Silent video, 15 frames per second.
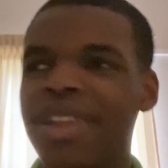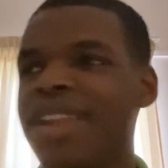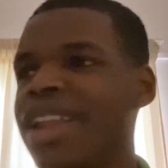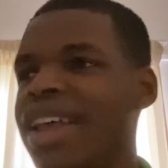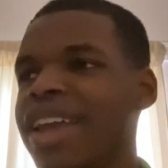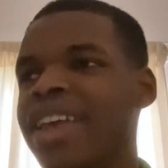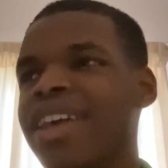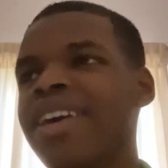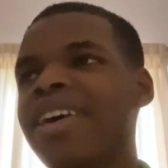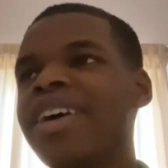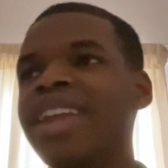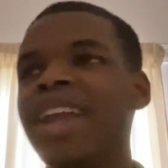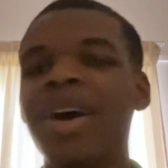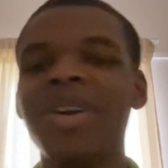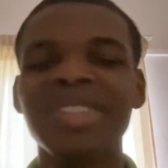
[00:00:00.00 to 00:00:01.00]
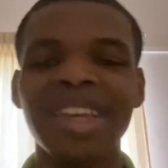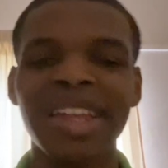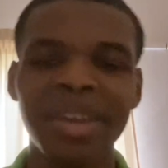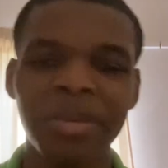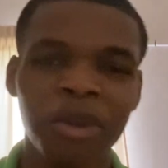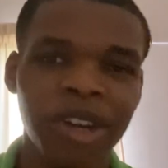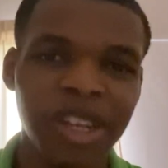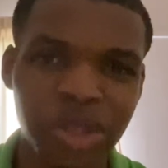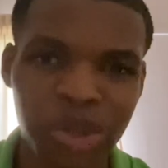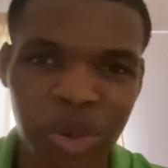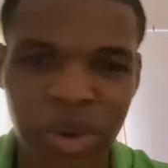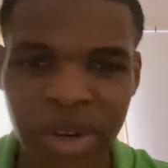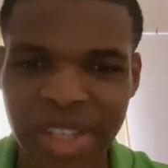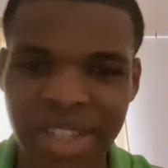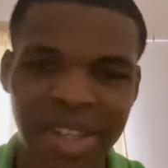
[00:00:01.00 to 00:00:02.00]
Like now he's getting more
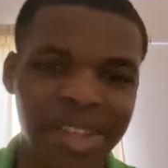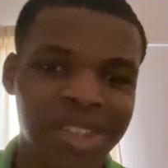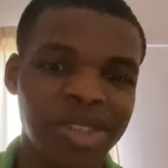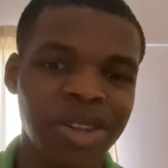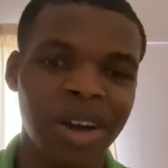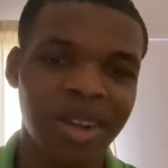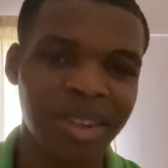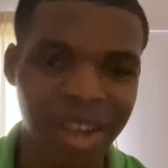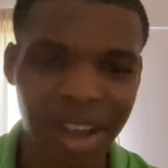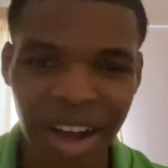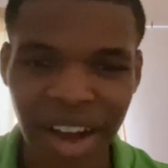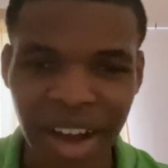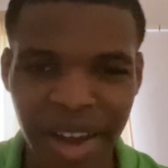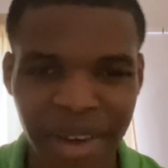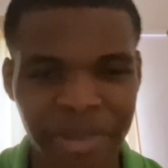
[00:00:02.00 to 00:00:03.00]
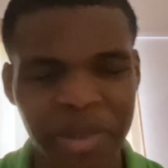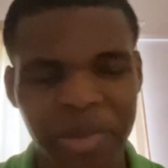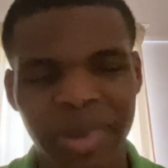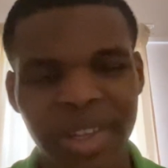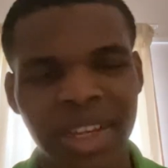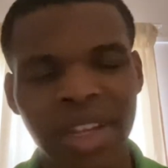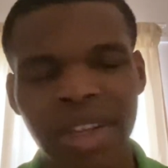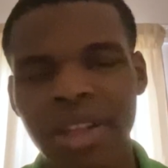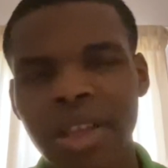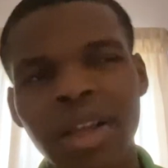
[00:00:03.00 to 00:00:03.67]
integrated into our lives, man. And,